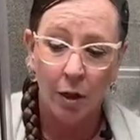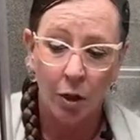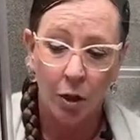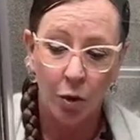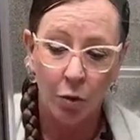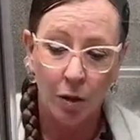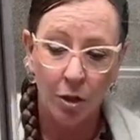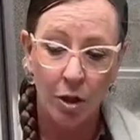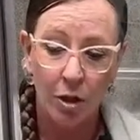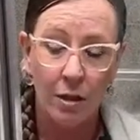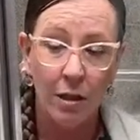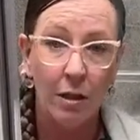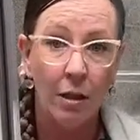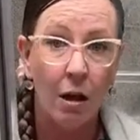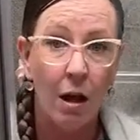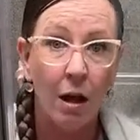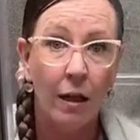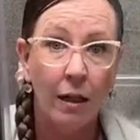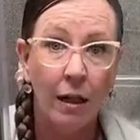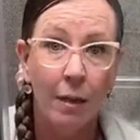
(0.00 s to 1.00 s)
you can just
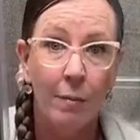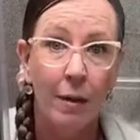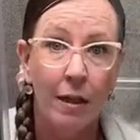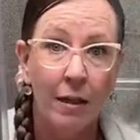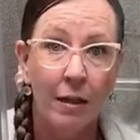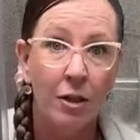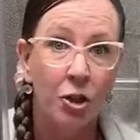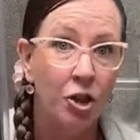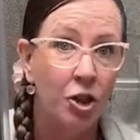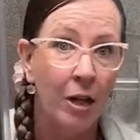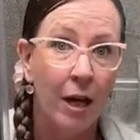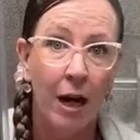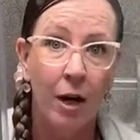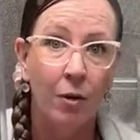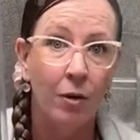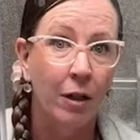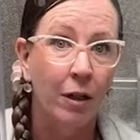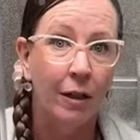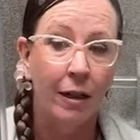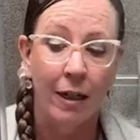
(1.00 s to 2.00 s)
lock him in the
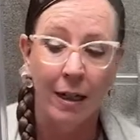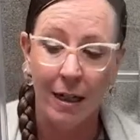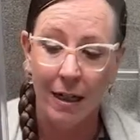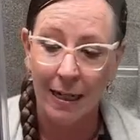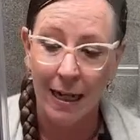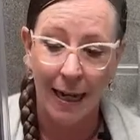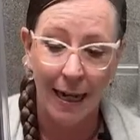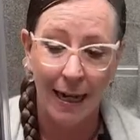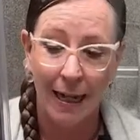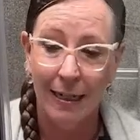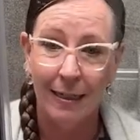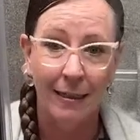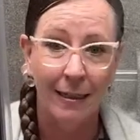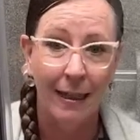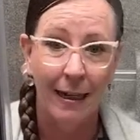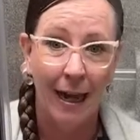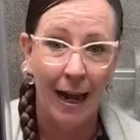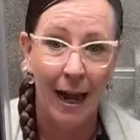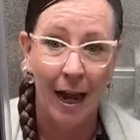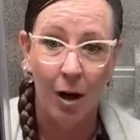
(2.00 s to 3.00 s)
shower and he can't
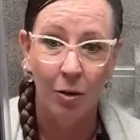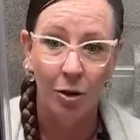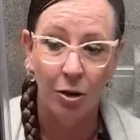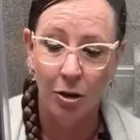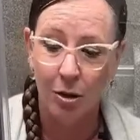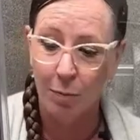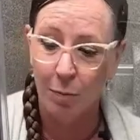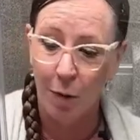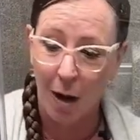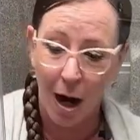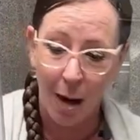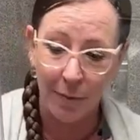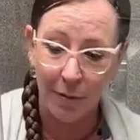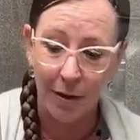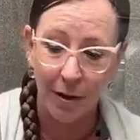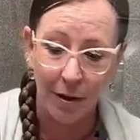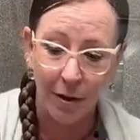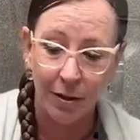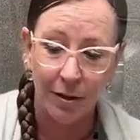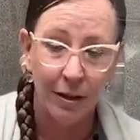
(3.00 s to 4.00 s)
get out. You just pop
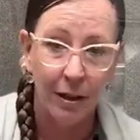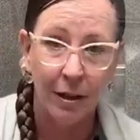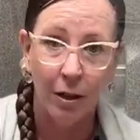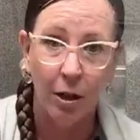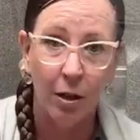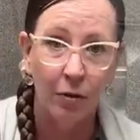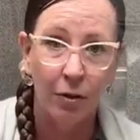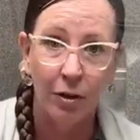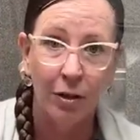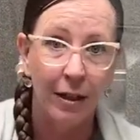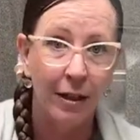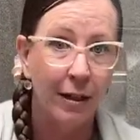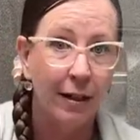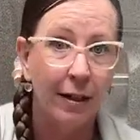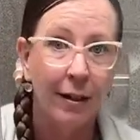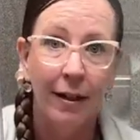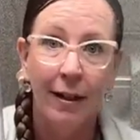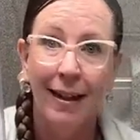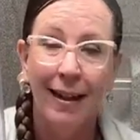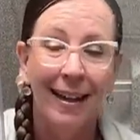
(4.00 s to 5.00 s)
the little thing over
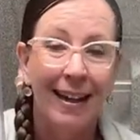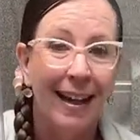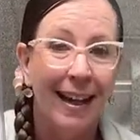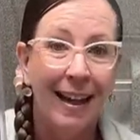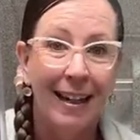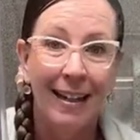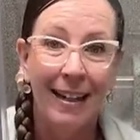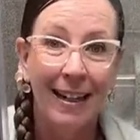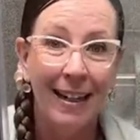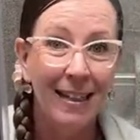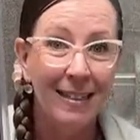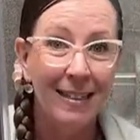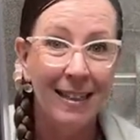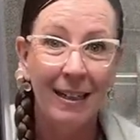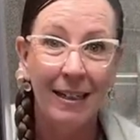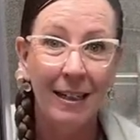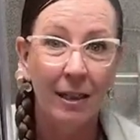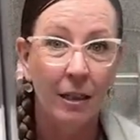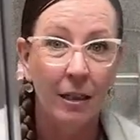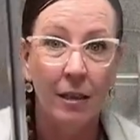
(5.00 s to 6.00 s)
there and he's
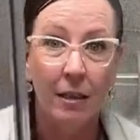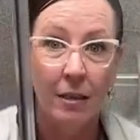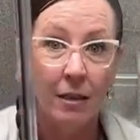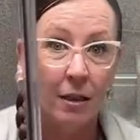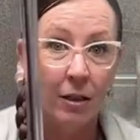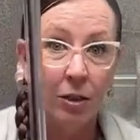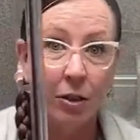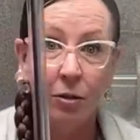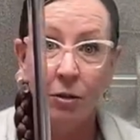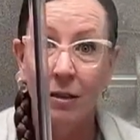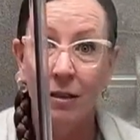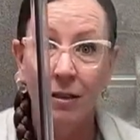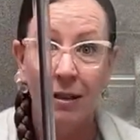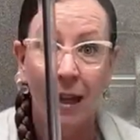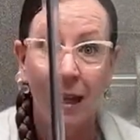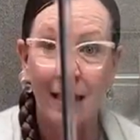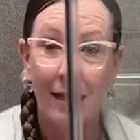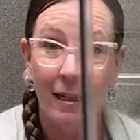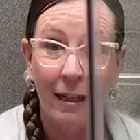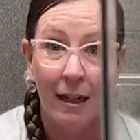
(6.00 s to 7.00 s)
in here until you
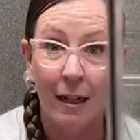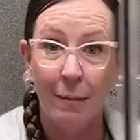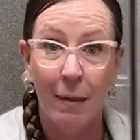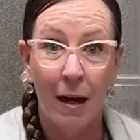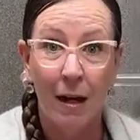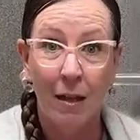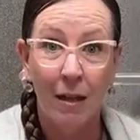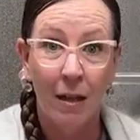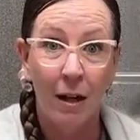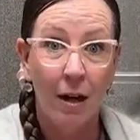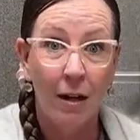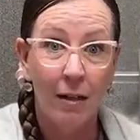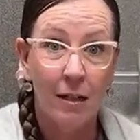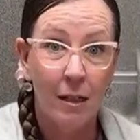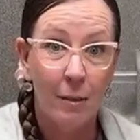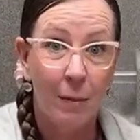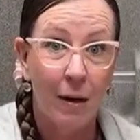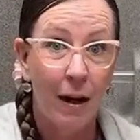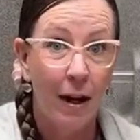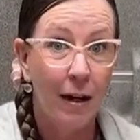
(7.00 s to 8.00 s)
decide to let him out of the naughty
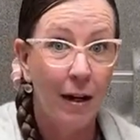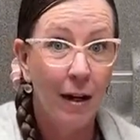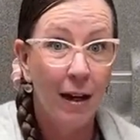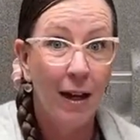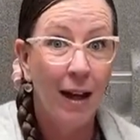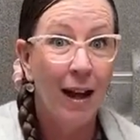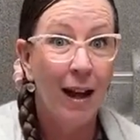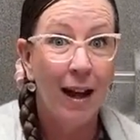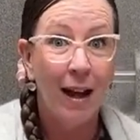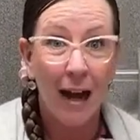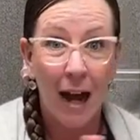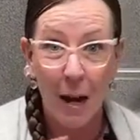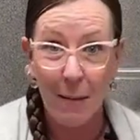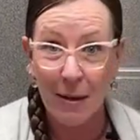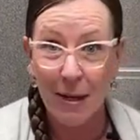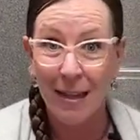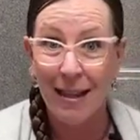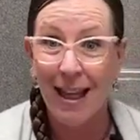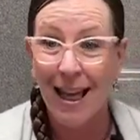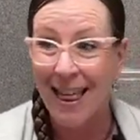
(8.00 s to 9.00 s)
spot. I
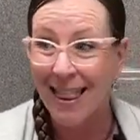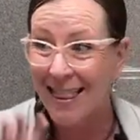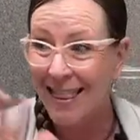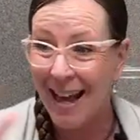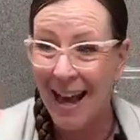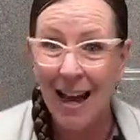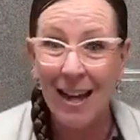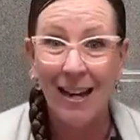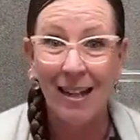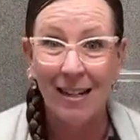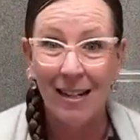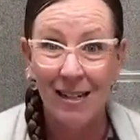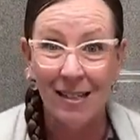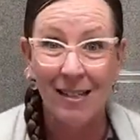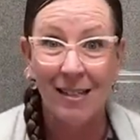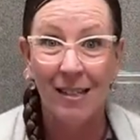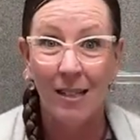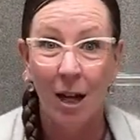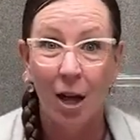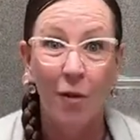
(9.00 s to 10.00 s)
mean, that in
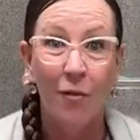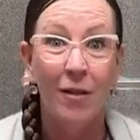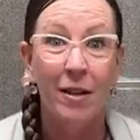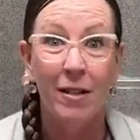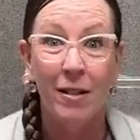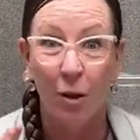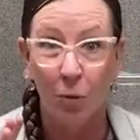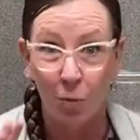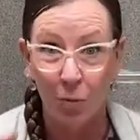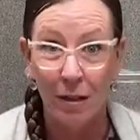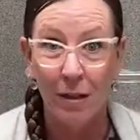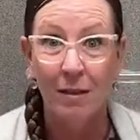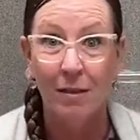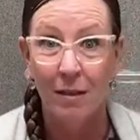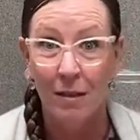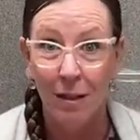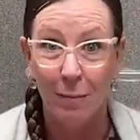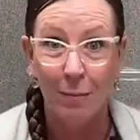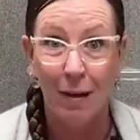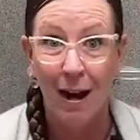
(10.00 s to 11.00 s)
itself is a
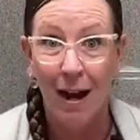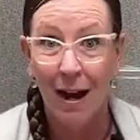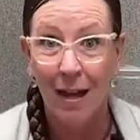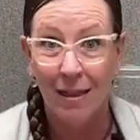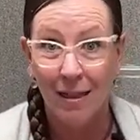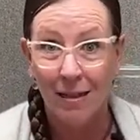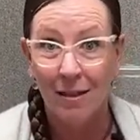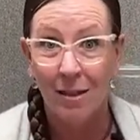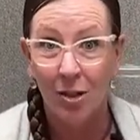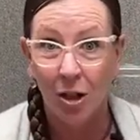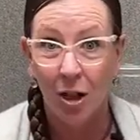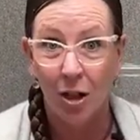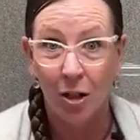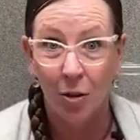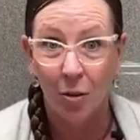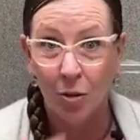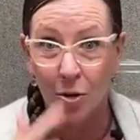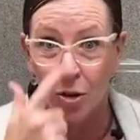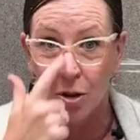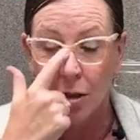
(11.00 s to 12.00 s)
reason to buy this
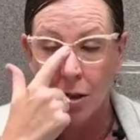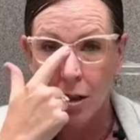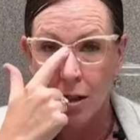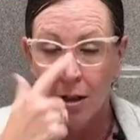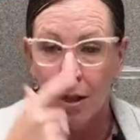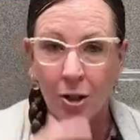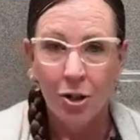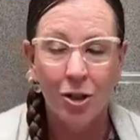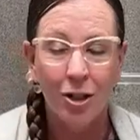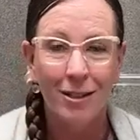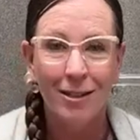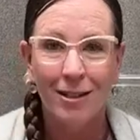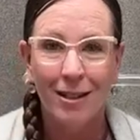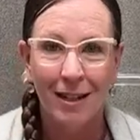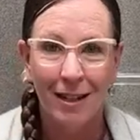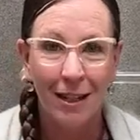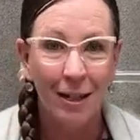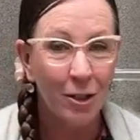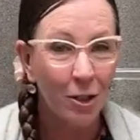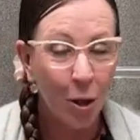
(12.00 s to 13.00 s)
coach. Just
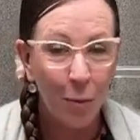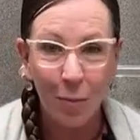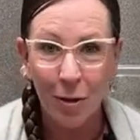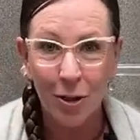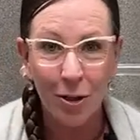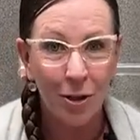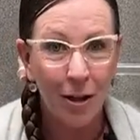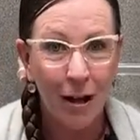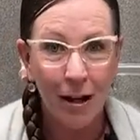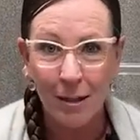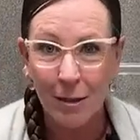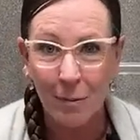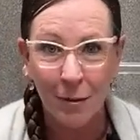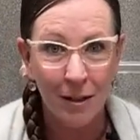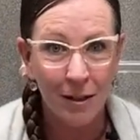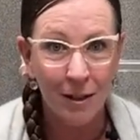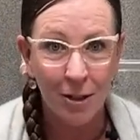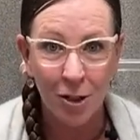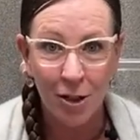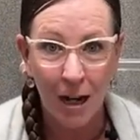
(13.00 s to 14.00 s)
kidding. Don't put your
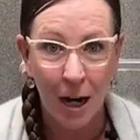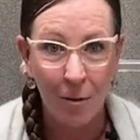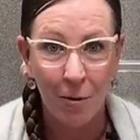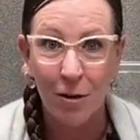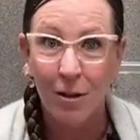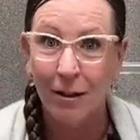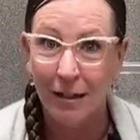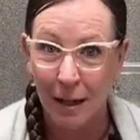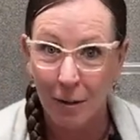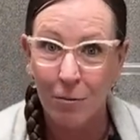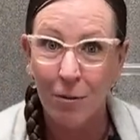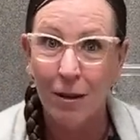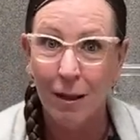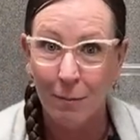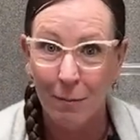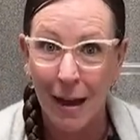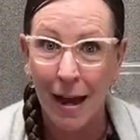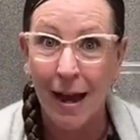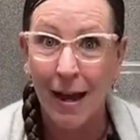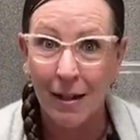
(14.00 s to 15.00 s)
husband in the shower. He'll get really
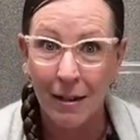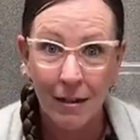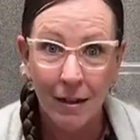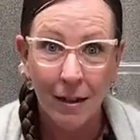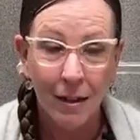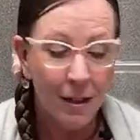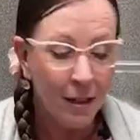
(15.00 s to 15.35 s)
mad.